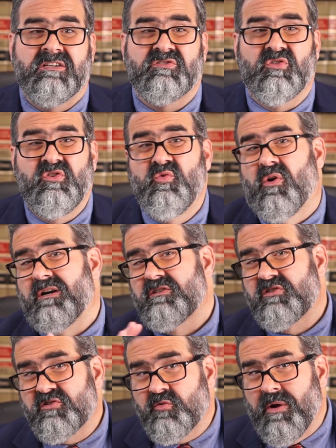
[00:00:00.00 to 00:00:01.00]
so you
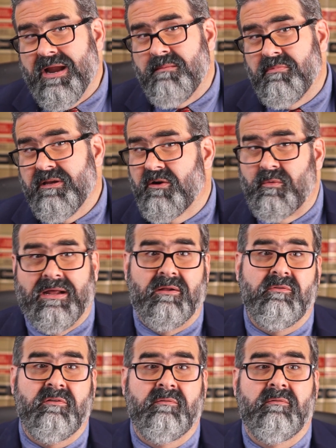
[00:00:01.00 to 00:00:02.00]
aren't scrambling
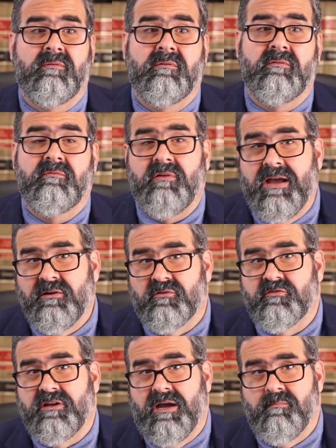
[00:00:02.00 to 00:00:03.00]
around
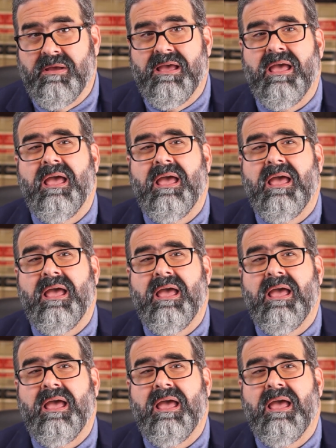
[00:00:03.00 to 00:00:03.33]
finals time.